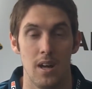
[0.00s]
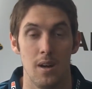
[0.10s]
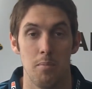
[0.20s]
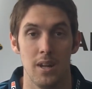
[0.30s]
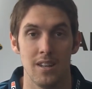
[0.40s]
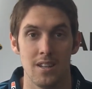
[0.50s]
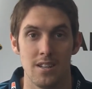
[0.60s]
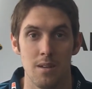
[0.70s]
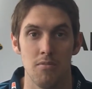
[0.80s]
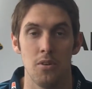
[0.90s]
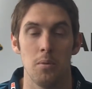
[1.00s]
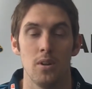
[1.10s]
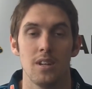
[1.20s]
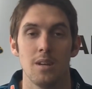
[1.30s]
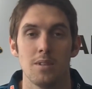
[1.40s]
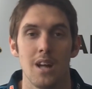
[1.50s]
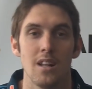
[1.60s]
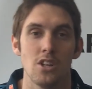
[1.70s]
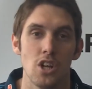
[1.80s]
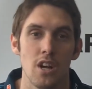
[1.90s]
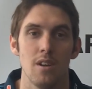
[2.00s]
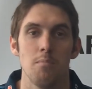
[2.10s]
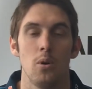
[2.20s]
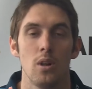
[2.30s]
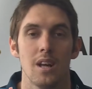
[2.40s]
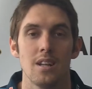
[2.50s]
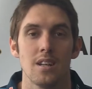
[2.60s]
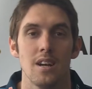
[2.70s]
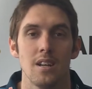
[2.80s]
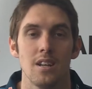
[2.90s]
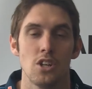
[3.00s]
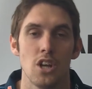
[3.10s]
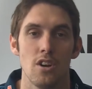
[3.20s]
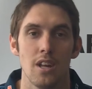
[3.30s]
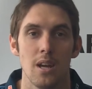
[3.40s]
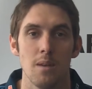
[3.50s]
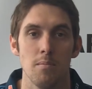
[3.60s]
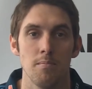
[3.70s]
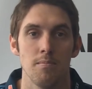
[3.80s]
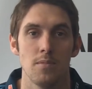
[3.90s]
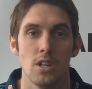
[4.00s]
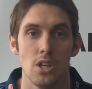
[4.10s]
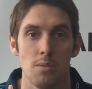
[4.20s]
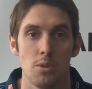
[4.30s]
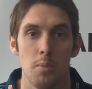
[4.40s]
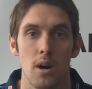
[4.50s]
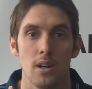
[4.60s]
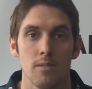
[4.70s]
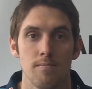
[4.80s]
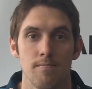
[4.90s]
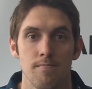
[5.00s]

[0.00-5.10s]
I uh, played in the same football team as Alan Shearer and Paul Gascoigne in a charity game, St James's Park.